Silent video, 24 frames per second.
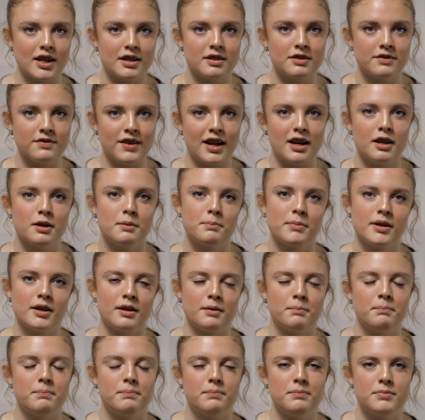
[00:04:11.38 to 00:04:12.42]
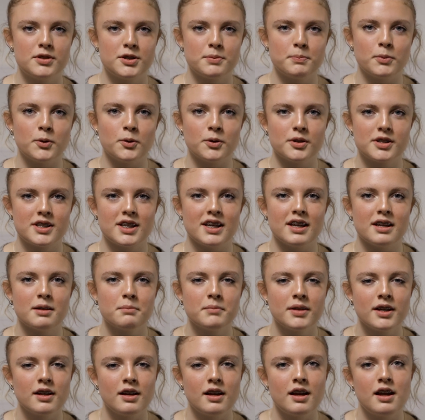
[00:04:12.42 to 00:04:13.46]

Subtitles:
develop a sport team.